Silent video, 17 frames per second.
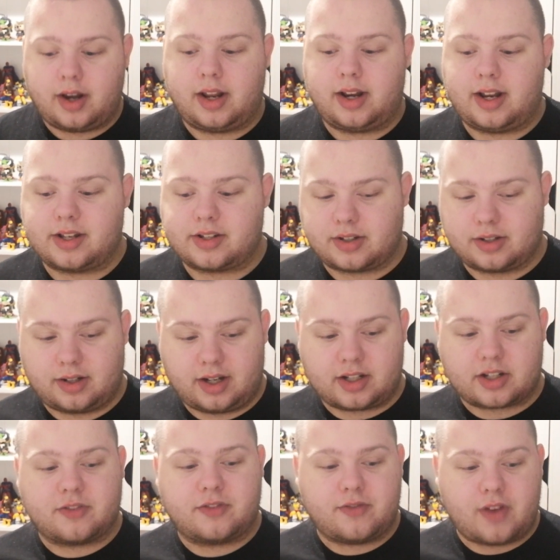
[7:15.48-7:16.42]
And
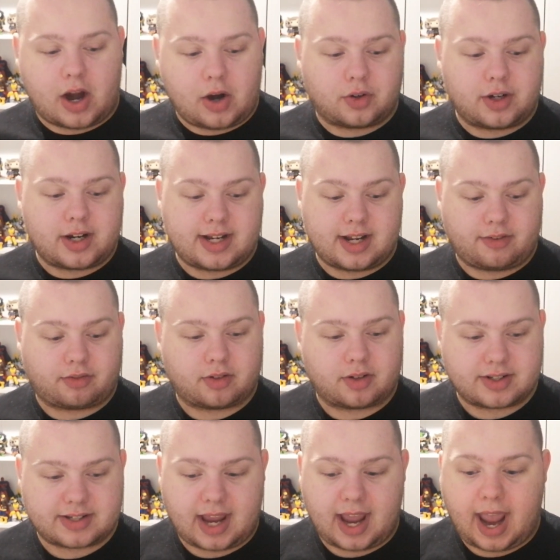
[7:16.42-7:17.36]
it's very
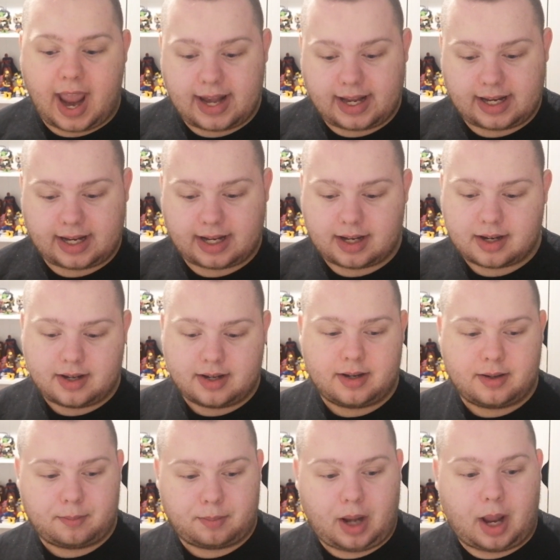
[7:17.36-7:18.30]
different to any
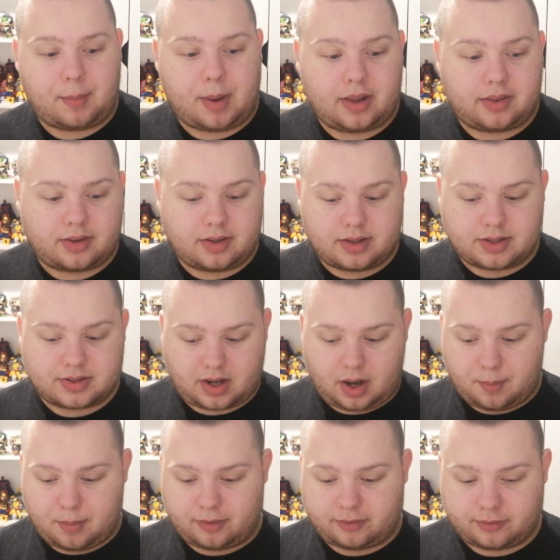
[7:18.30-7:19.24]
Black Panther that's
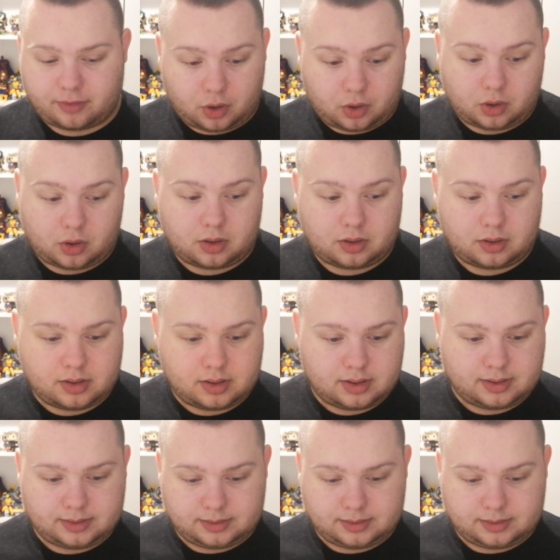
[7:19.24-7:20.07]
come before.